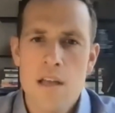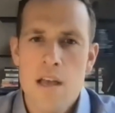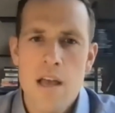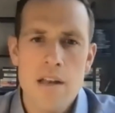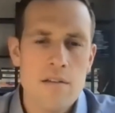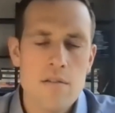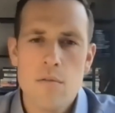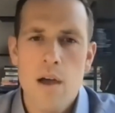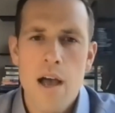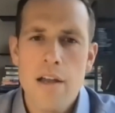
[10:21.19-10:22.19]
And
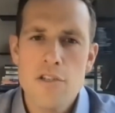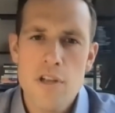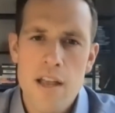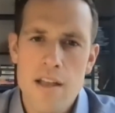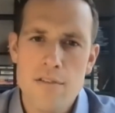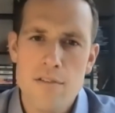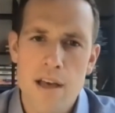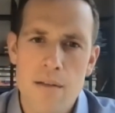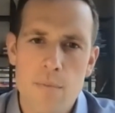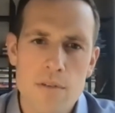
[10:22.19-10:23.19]
how did you handle
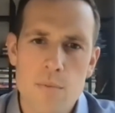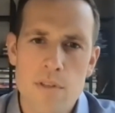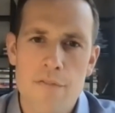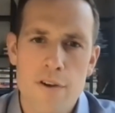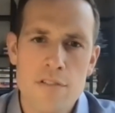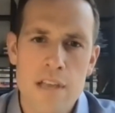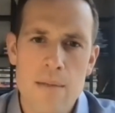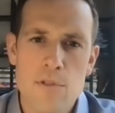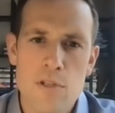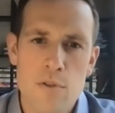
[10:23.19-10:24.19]
that when they first
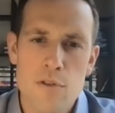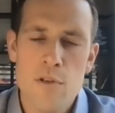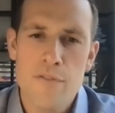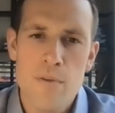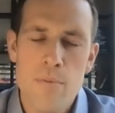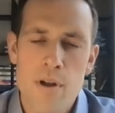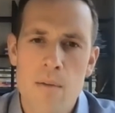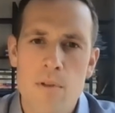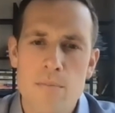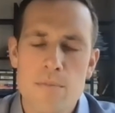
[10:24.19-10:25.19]
came to you with two different
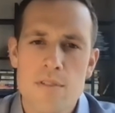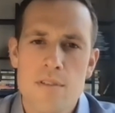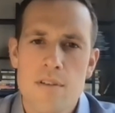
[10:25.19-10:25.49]
problems?